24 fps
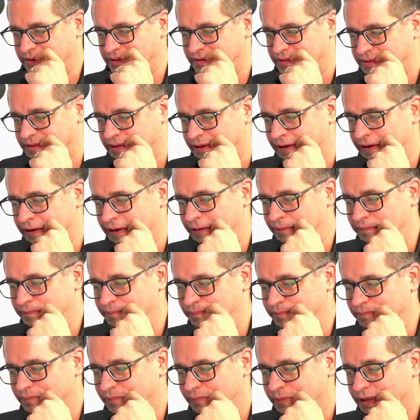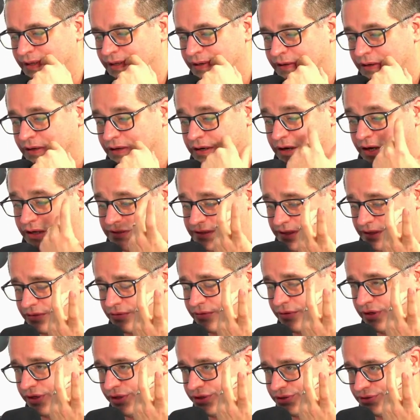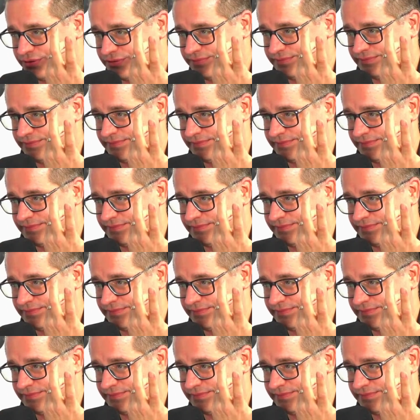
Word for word: Yes. Is um, content